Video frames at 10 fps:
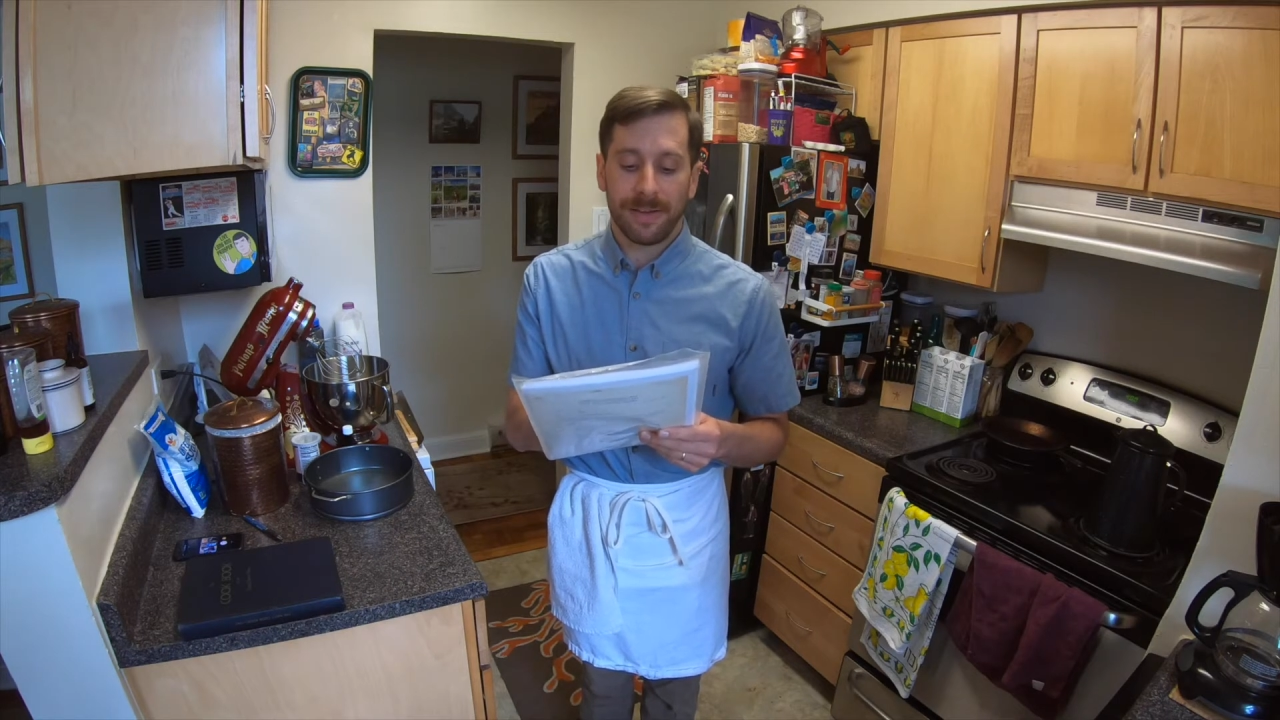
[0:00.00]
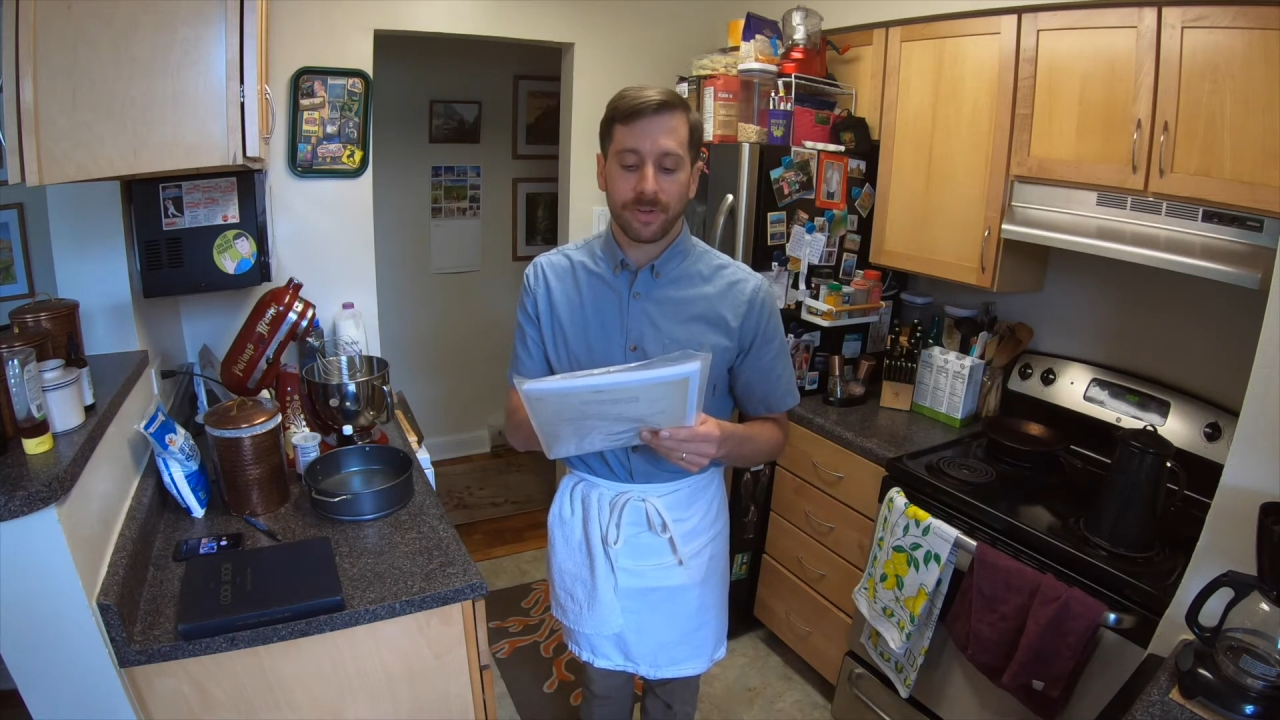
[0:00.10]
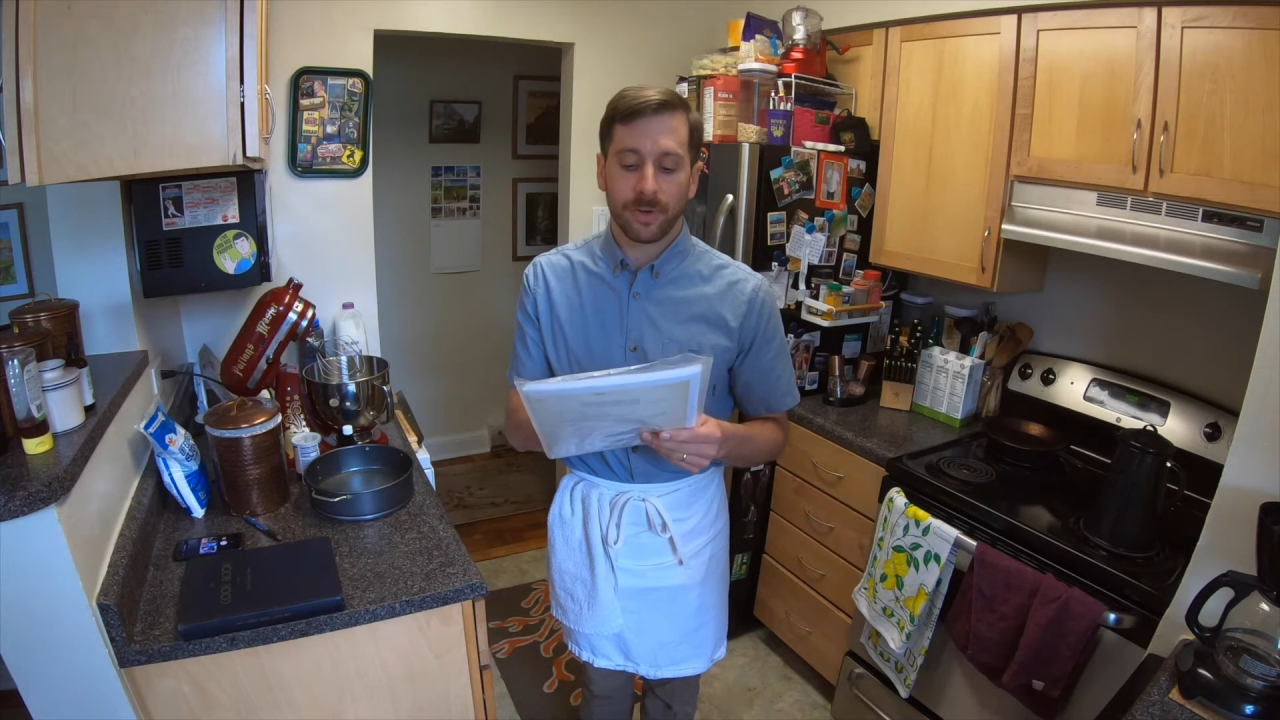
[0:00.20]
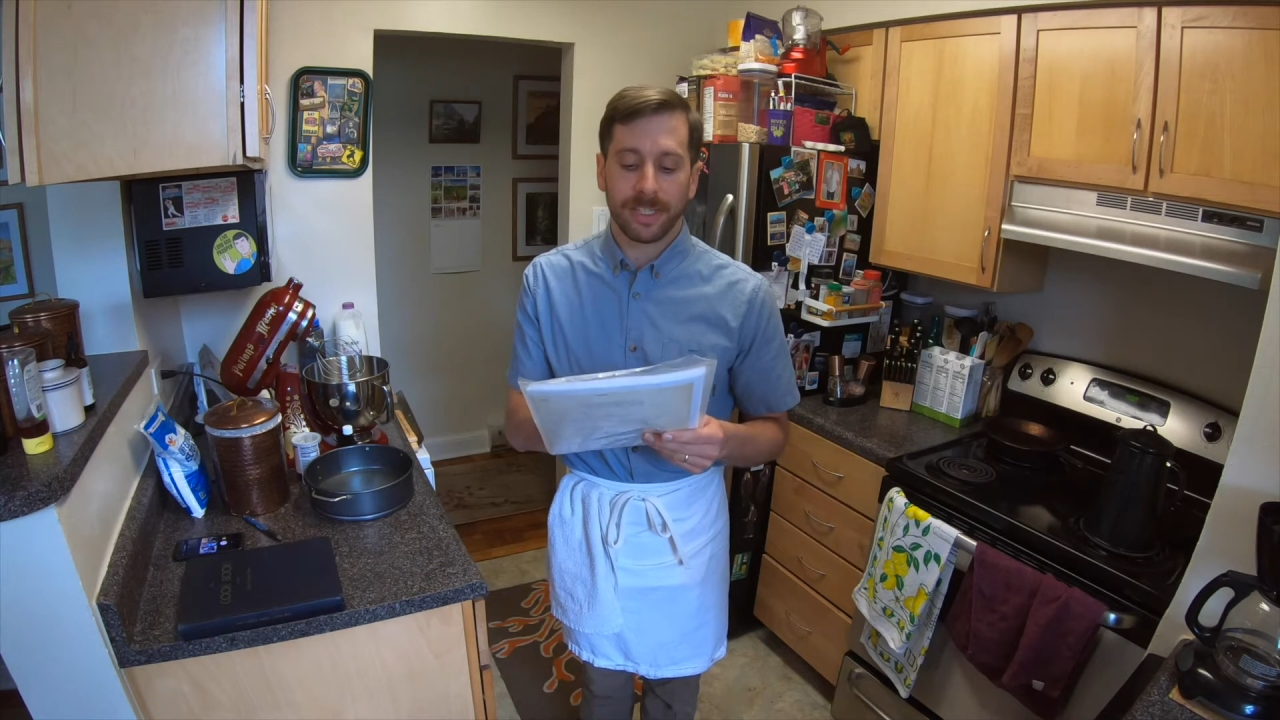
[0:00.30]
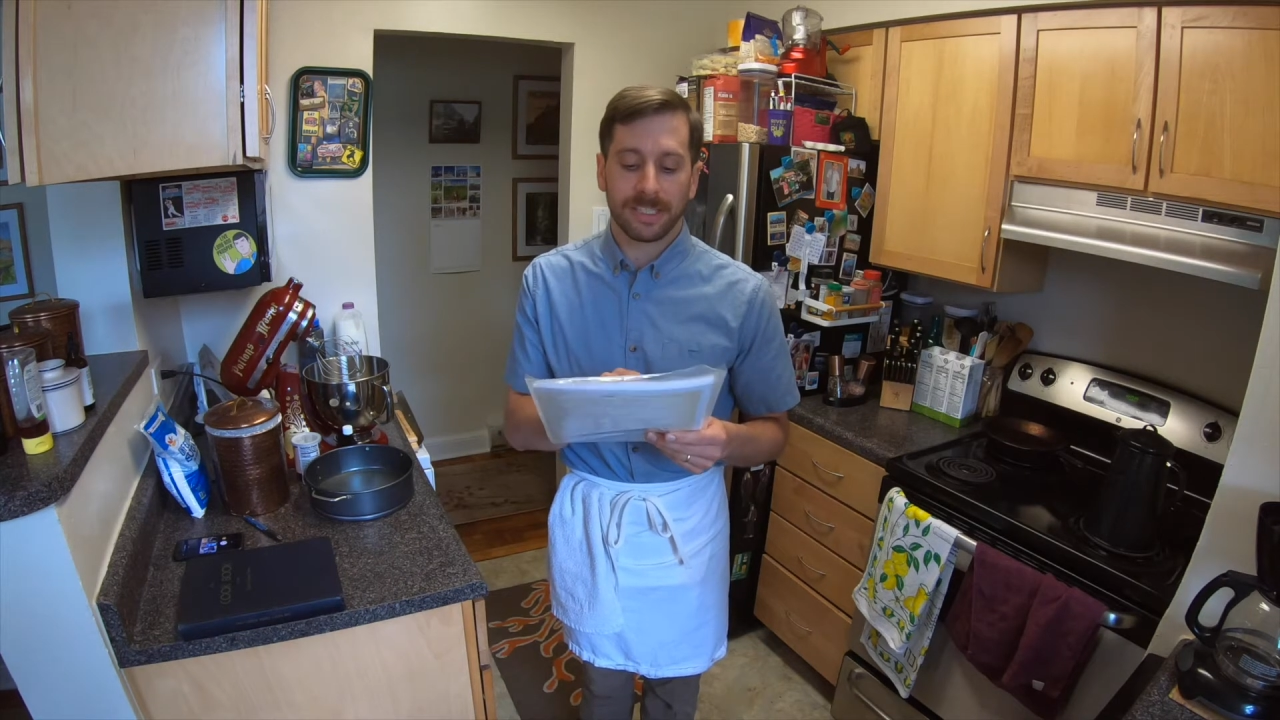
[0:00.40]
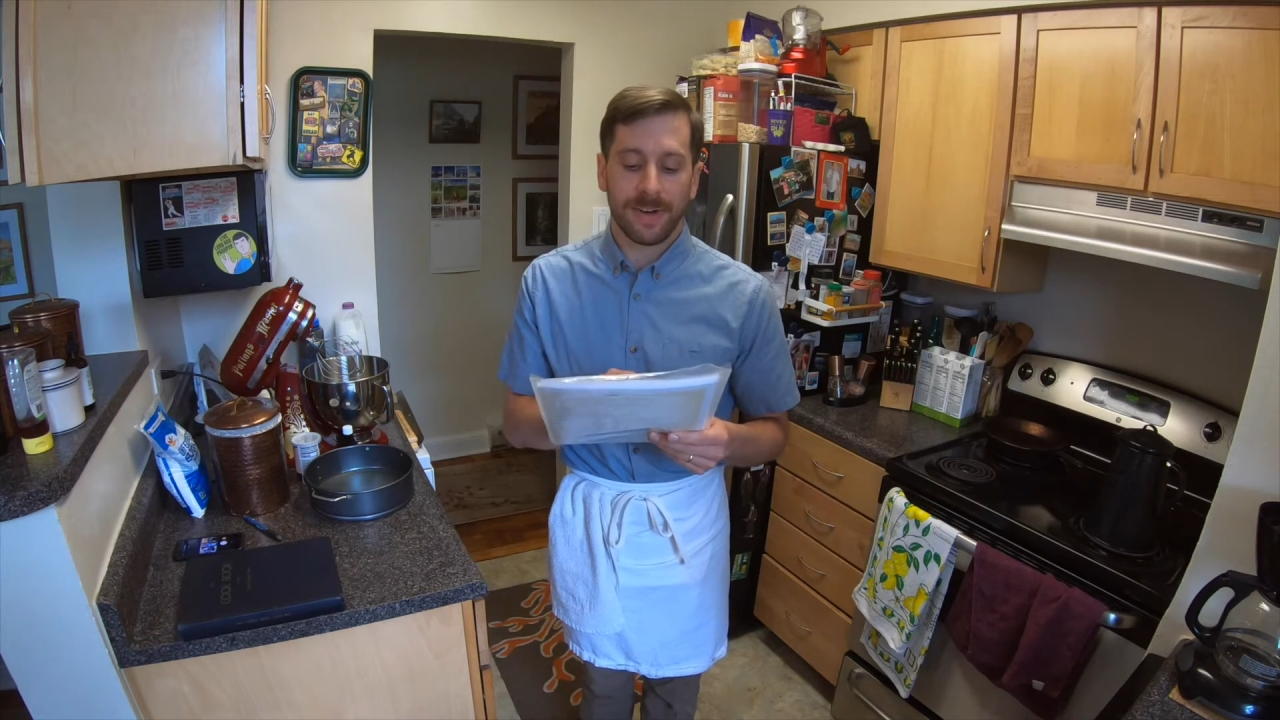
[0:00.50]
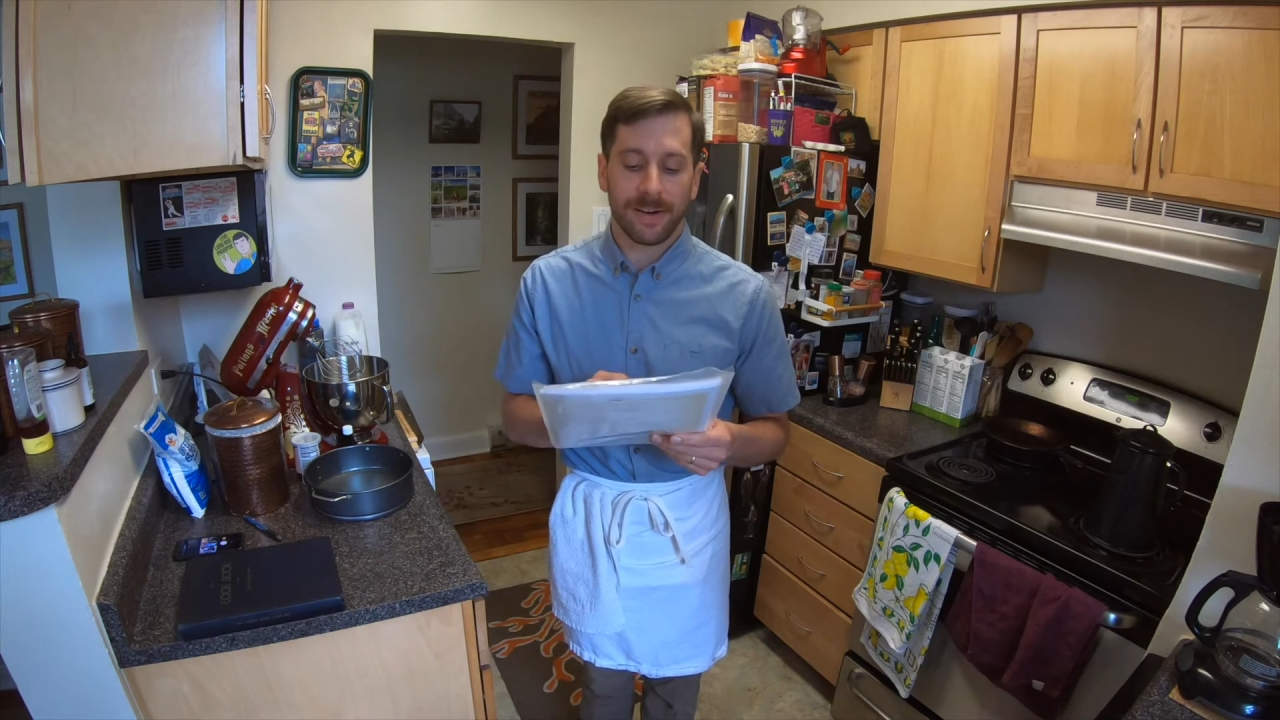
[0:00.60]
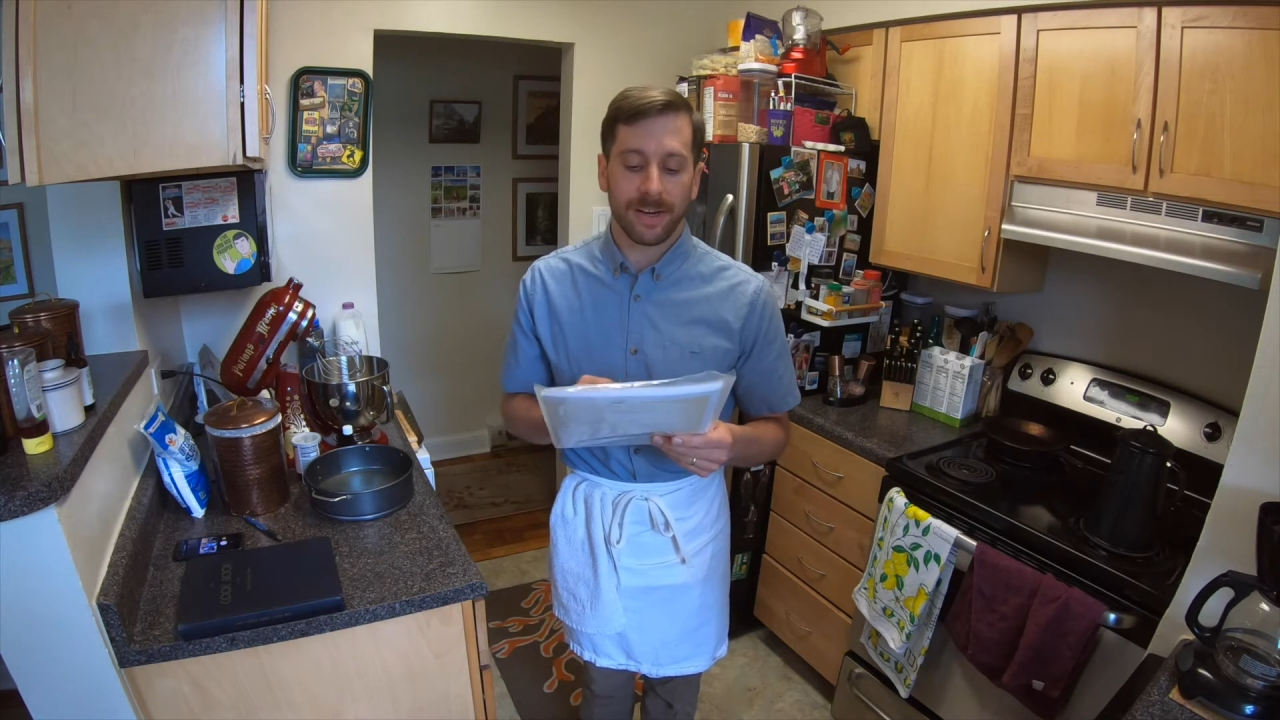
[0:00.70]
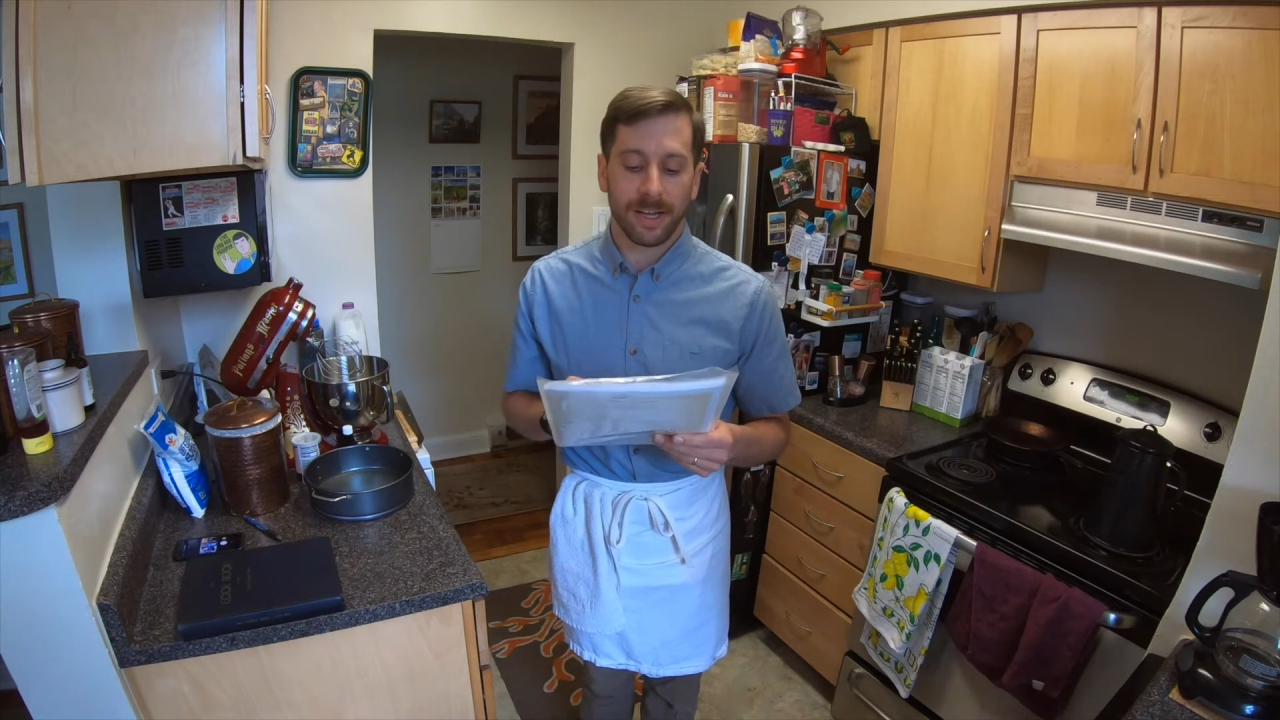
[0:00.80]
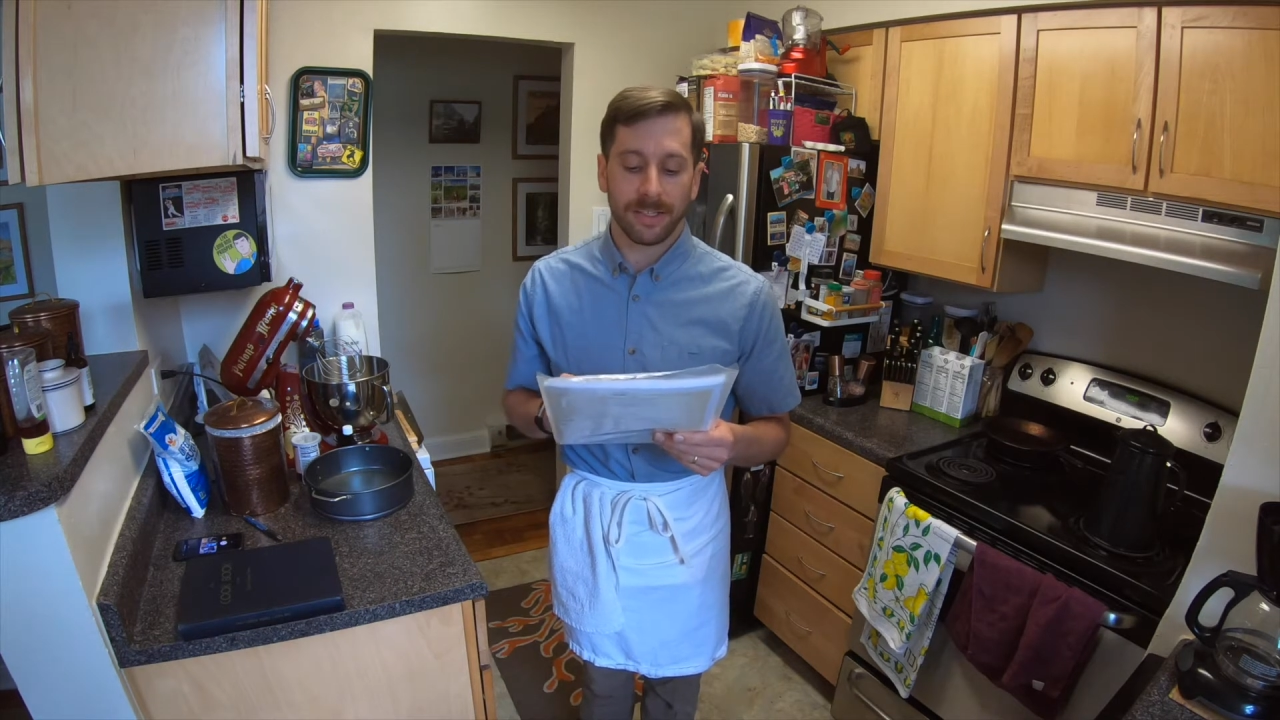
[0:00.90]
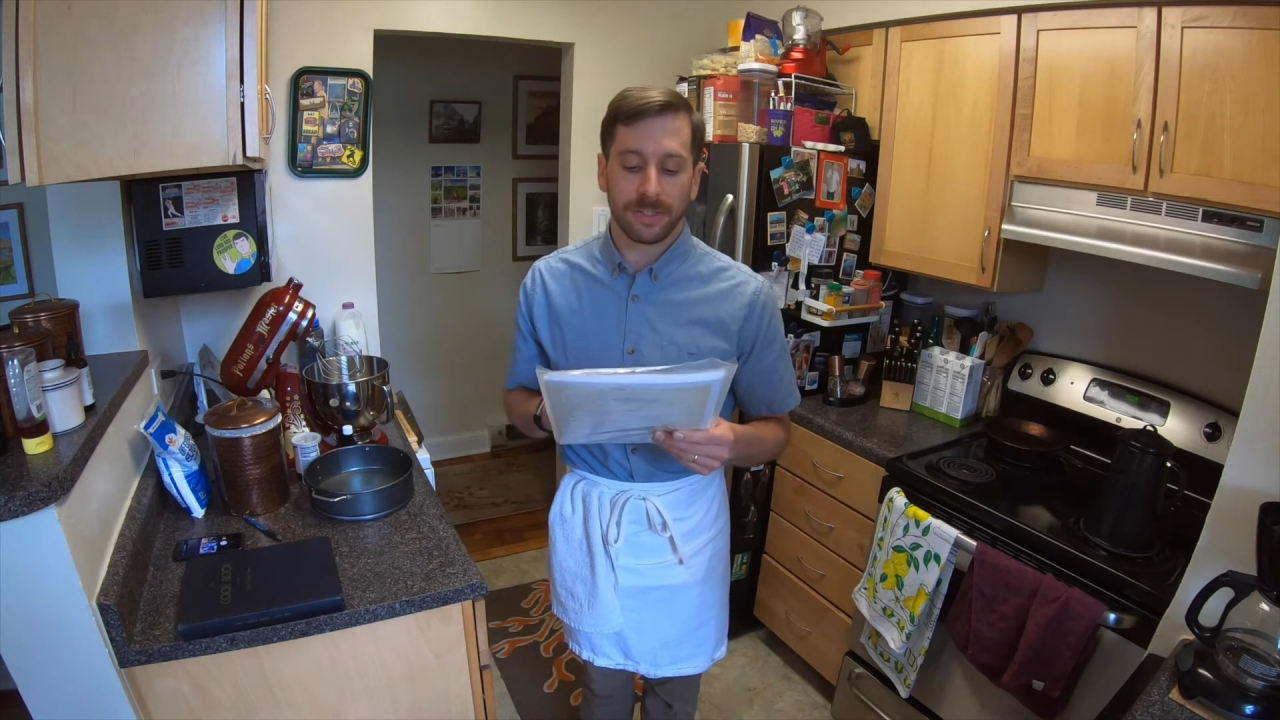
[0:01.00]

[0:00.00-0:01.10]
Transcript: degrees Fahrenheit